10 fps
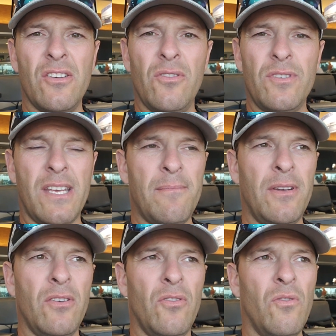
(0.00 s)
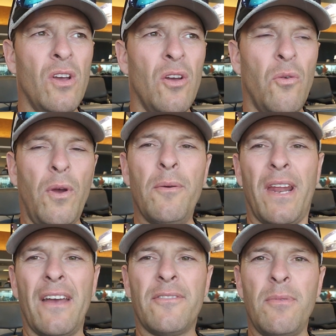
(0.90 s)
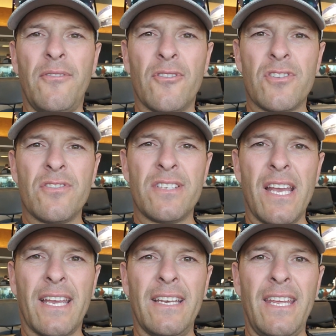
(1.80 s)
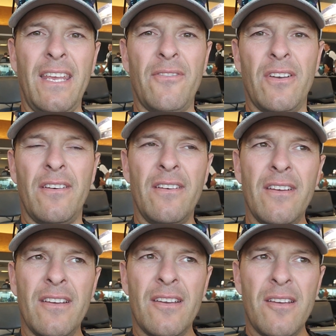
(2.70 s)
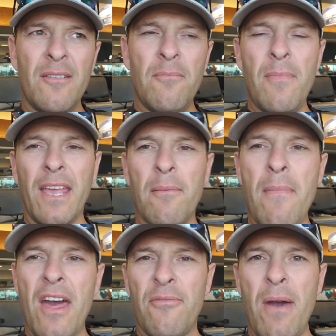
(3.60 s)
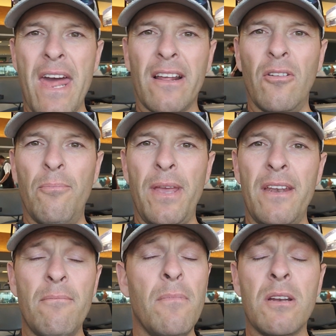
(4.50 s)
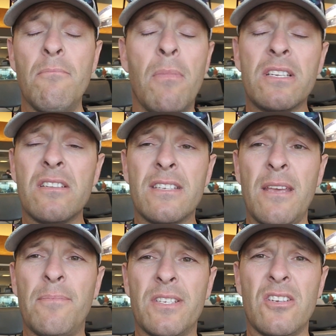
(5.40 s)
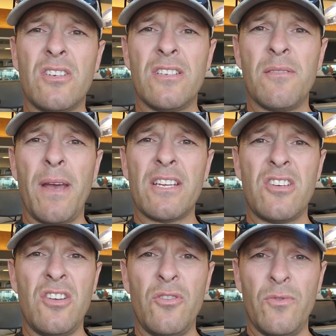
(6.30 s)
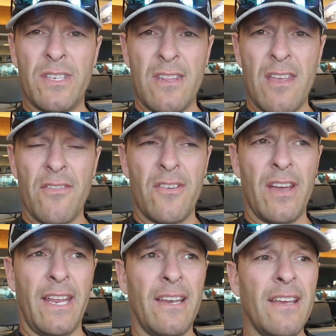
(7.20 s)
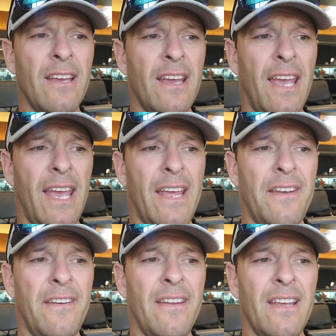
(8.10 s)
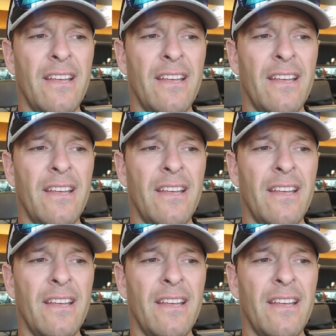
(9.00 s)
knew, Tim knew, we would have to be first or second to even make a mathematical bid, much the same position as Sebastian Yu was in the other night. And